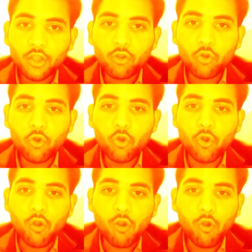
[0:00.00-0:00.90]

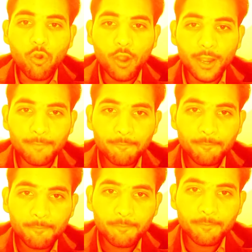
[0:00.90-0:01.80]
O ohm,
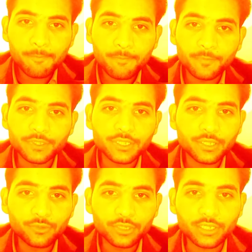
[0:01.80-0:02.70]
which is the
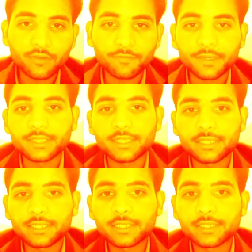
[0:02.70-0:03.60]
unit of
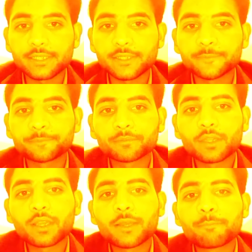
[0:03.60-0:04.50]
resistance,
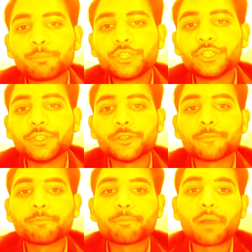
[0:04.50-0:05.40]
P
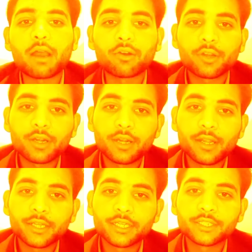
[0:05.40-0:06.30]
power,
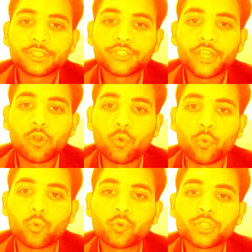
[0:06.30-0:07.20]
Q
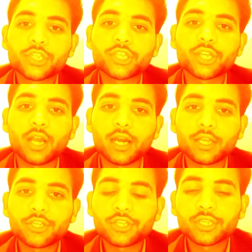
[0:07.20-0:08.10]

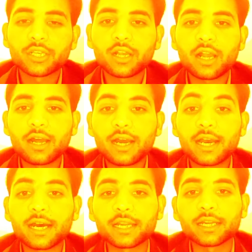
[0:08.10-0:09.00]
charge,
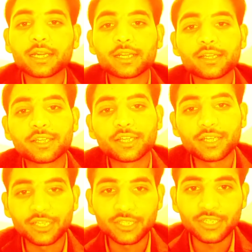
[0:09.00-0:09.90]
R
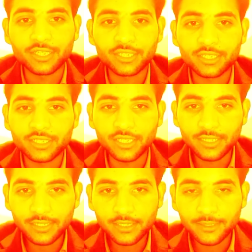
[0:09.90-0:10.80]

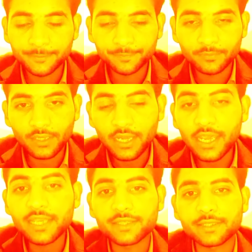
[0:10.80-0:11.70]
resistance,
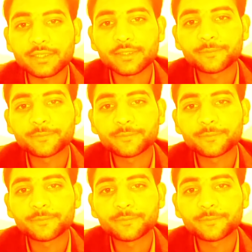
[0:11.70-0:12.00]
S.